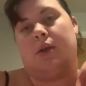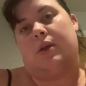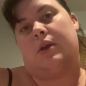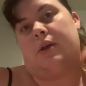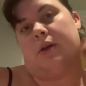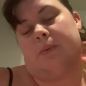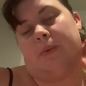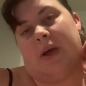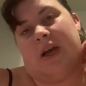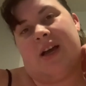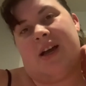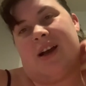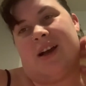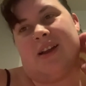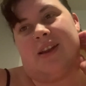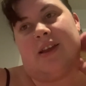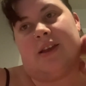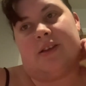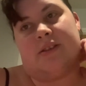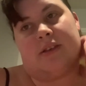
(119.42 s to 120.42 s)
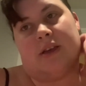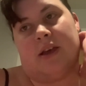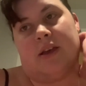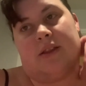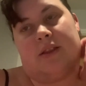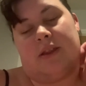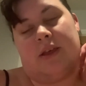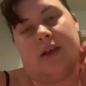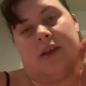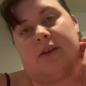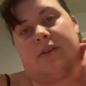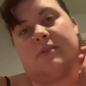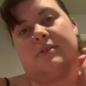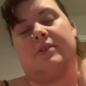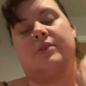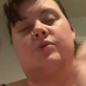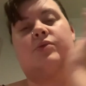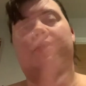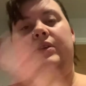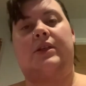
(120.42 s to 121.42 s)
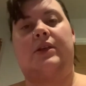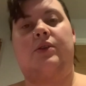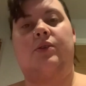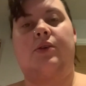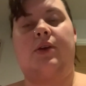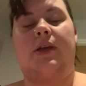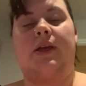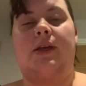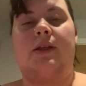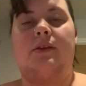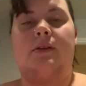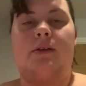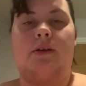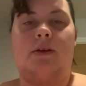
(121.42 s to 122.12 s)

but I can't hear certain things. It's really annoying.